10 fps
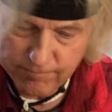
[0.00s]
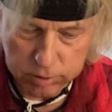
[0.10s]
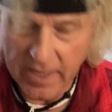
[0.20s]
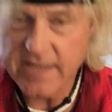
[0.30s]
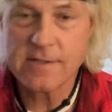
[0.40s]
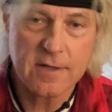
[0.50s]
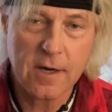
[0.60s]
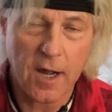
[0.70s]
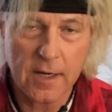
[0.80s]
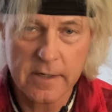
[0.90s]
blessed the
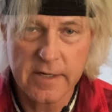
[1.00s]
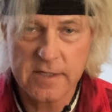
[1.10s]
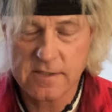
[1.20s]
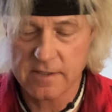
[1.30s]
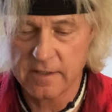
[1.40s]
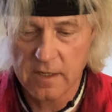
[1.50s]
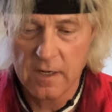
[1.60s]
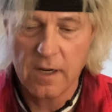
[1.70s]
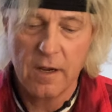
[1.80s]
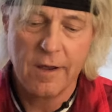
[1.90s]
colonists and
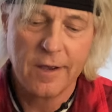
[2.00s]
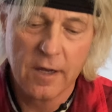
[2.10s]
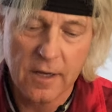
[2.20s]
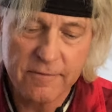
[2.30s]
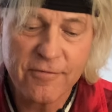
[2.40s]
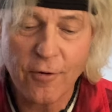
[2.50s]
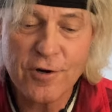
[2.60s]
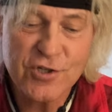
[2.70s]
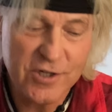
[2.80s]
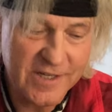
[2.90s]

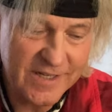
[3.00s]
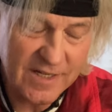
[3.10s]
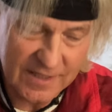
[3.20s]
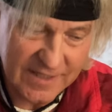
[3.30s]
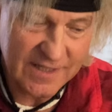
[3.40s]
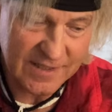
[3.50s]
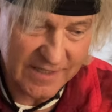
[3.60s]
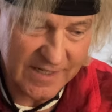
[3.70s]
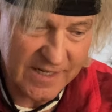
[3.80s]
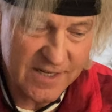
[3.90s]

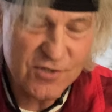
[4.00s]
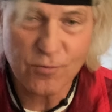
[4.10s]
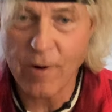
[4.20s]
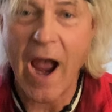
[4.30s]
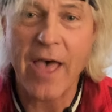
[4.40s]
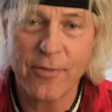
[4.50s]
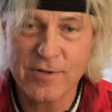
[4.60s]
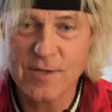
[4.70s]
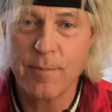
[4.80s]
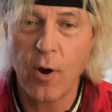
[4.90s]
Unfortunately, his wrath
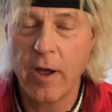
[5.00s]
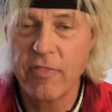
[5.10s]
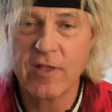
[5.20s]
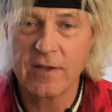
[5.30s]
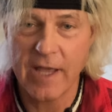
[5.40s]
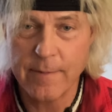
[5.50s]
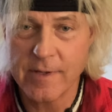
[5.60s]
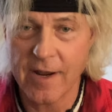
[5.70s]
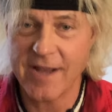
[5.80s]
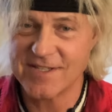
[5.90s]
was upon the
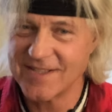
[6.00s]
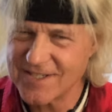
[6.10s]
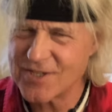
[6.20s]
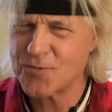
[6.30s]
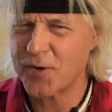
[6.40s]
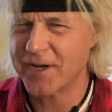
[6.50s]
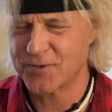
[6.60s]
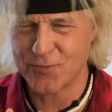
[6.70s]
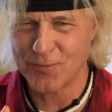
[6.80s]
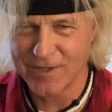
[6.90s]
Lamanites. And this is where it
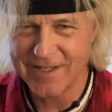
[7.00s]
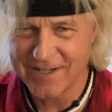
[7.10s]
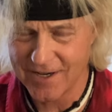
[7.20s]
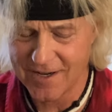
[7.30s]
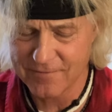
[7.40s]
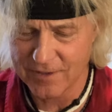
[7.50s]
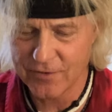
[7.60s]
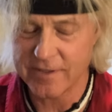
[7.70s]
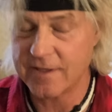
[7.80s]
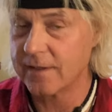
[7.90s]
gets really
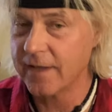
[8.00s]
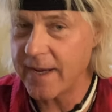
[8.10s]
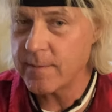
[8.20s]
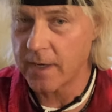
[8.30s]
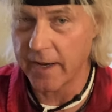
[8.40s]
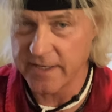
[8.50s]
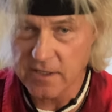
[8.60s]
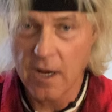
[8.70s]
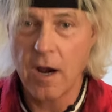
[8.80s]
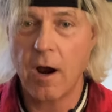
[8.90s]
convoluted. The
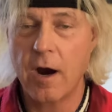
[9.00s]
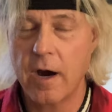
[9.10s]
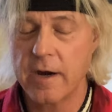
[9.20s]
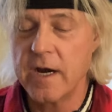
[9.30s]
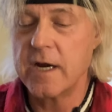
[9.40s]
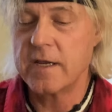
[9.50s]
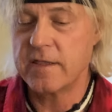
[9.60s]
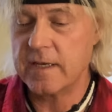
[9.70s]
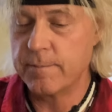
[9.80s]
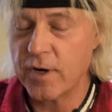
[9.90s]
Lamanites are
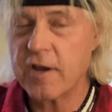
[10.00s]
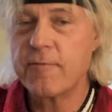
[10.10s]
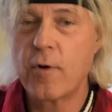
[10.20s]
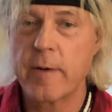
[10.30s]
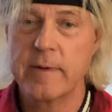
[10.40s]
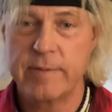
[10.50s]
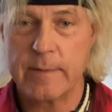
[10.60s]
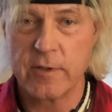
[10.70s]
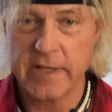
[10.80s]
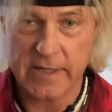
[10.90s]
the Book of Mormon
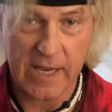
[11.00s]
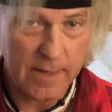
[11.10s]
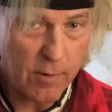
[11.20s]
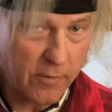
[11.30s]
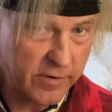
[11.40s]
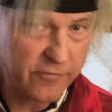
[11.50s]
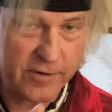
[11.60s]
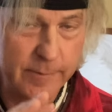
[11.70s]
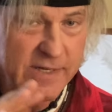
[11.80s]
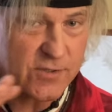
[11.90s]
people that came over
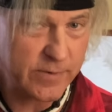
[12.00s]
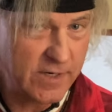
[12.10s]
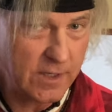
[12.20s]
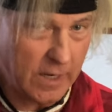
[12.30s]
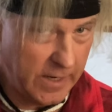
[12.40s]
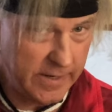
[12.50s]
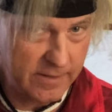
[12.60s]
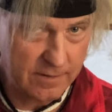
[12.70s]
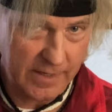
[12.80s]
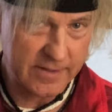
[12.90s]
from Israel
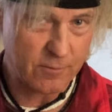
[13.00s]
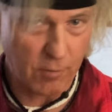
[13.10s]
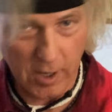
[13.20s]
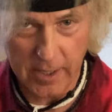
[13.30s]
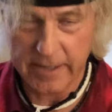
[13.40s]
on like the Ra